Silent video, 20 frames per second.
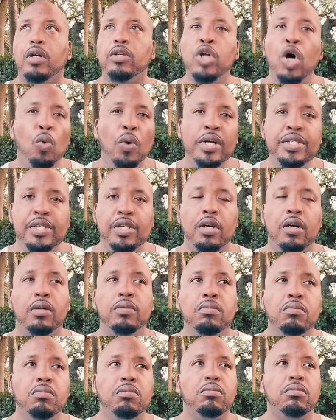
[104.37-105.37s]
Know what
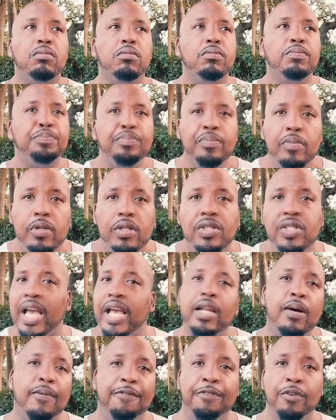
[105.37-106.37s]
to
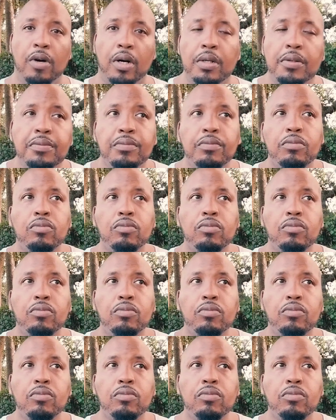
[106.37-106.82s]
stand up for.